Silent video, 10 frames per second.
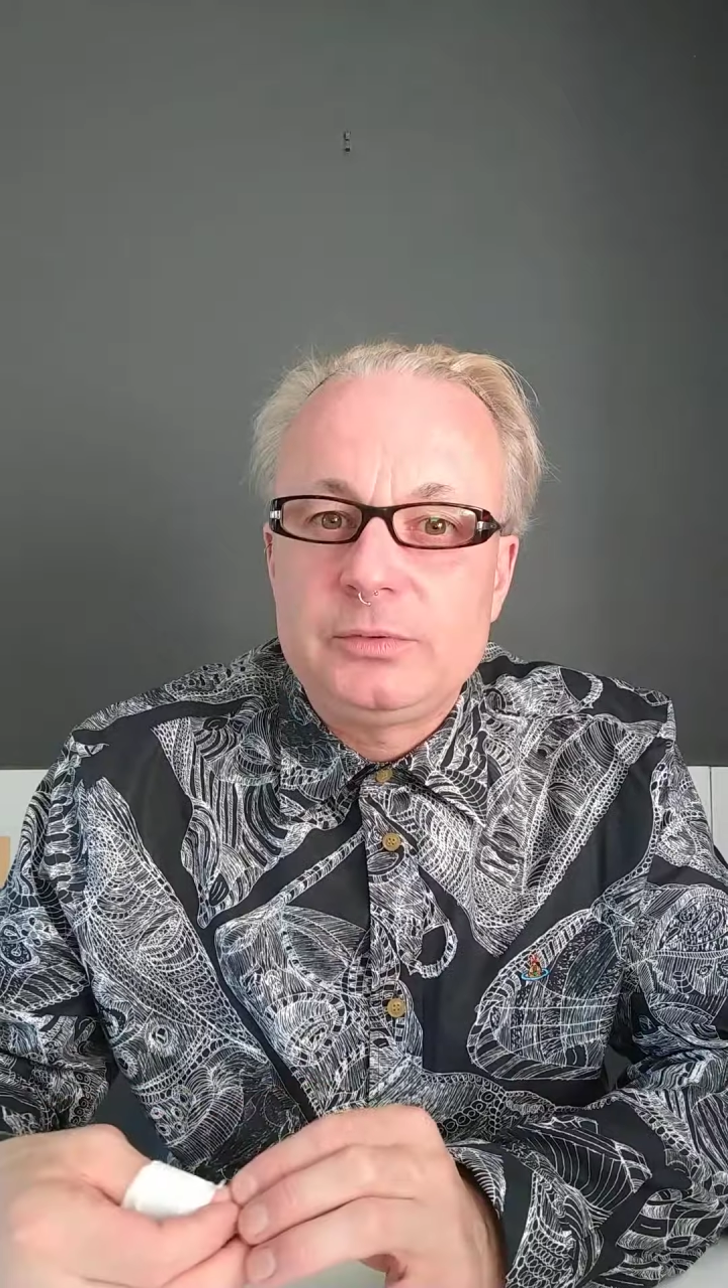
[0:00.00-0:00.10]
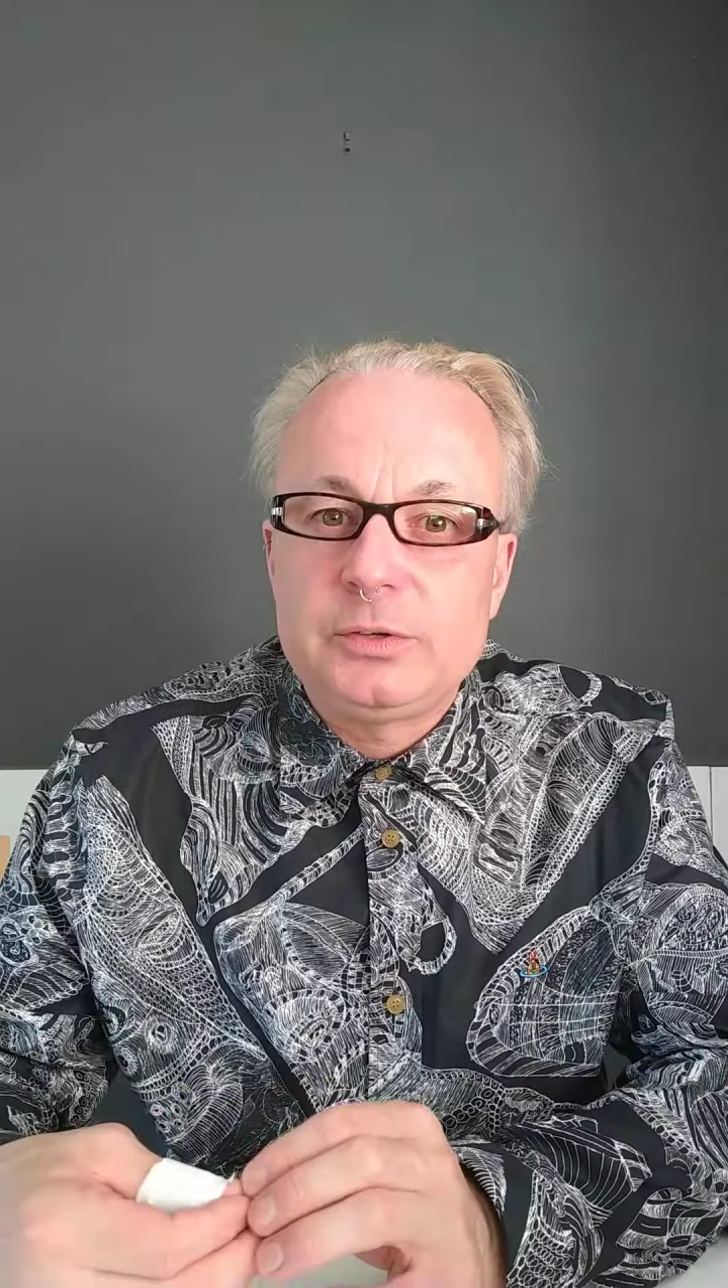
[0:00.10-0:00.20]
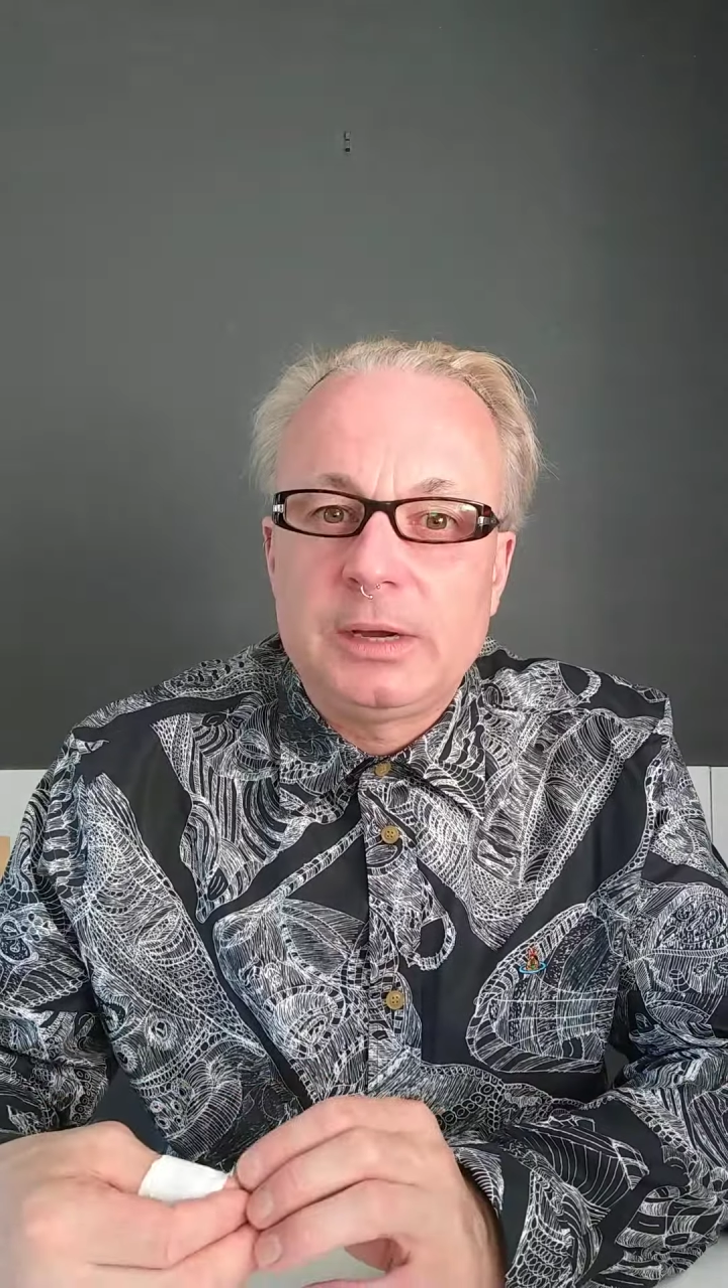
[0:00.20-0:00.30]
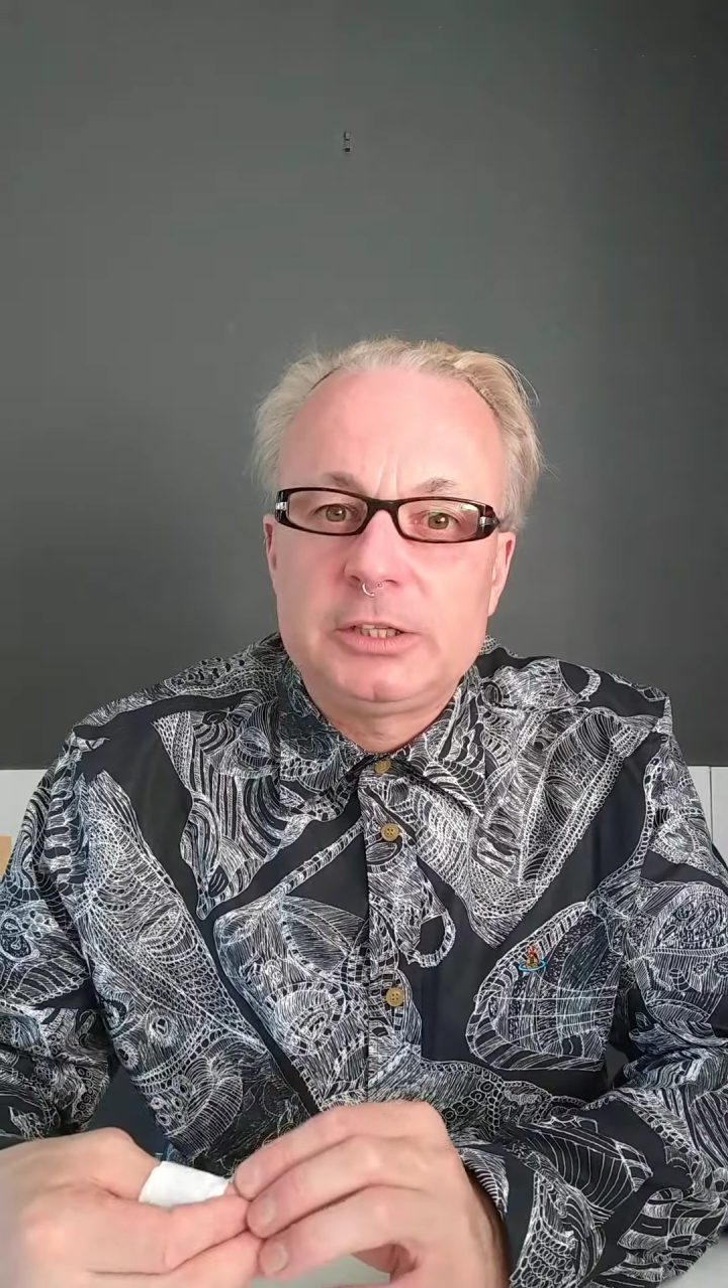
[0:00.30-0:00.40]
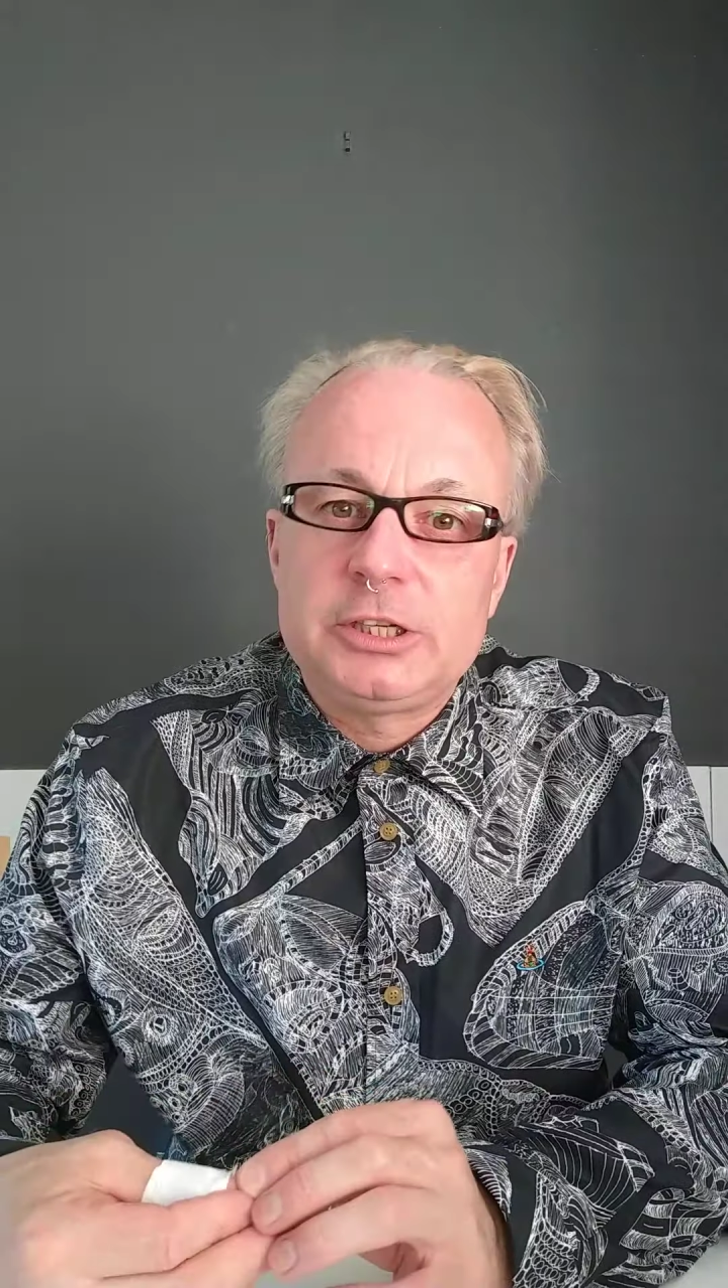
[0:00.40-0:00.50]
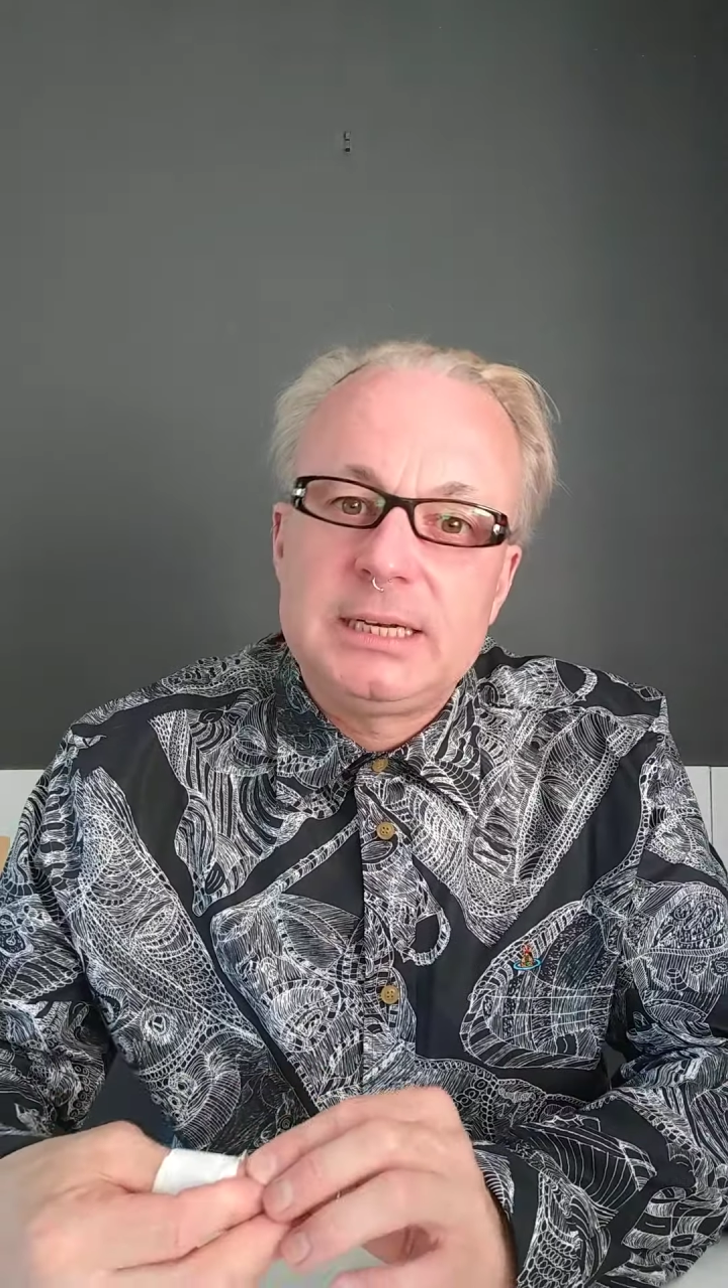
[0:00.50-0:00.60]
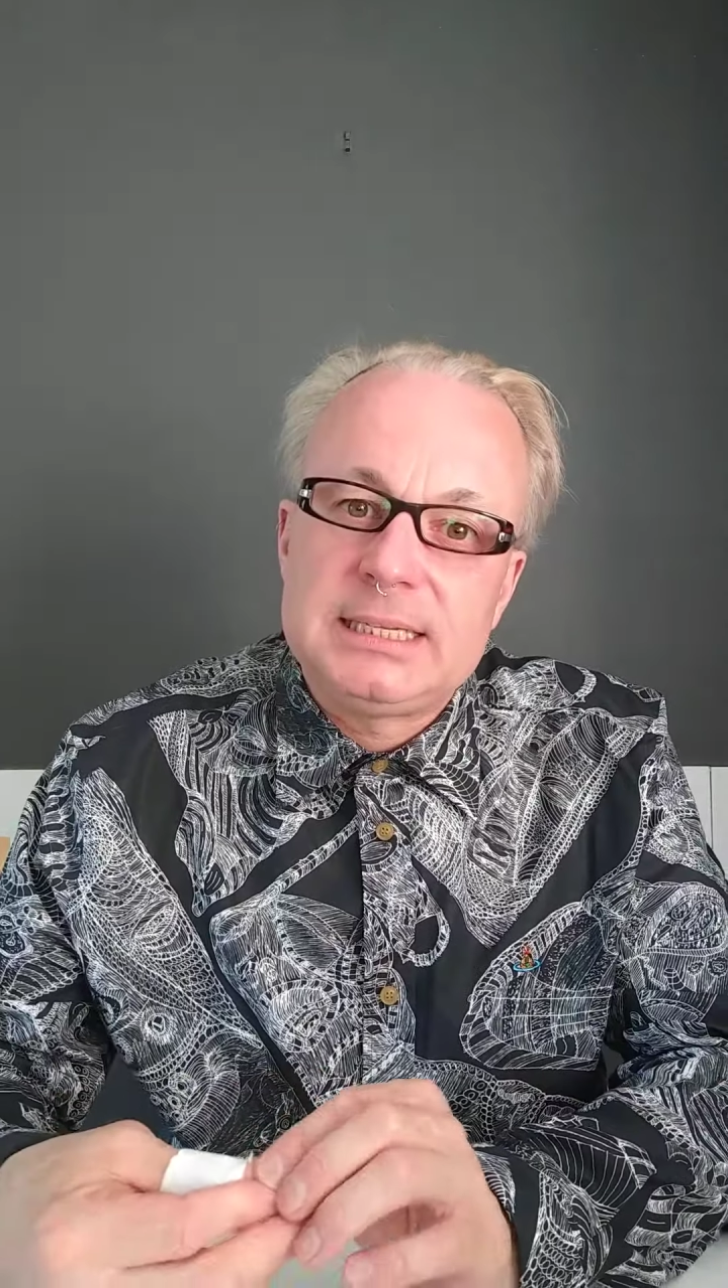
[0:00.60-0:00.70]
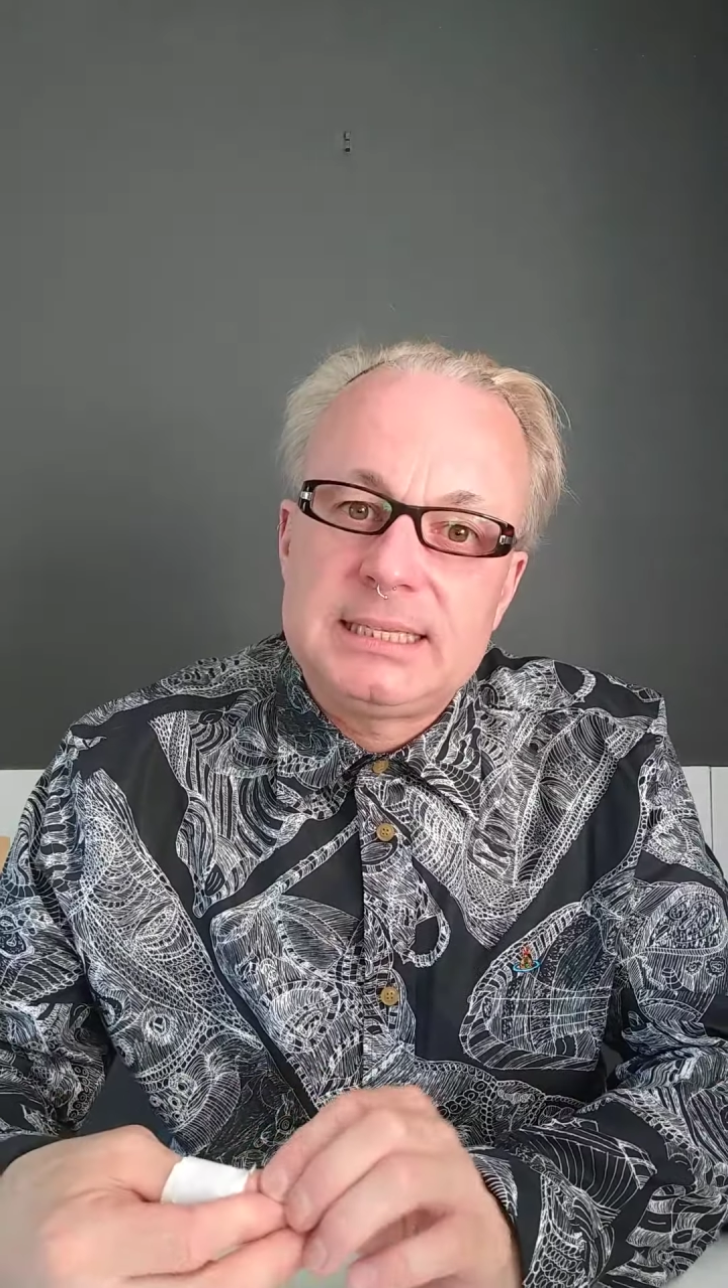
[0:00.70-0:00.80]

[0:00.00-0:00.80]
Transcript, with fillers: to actually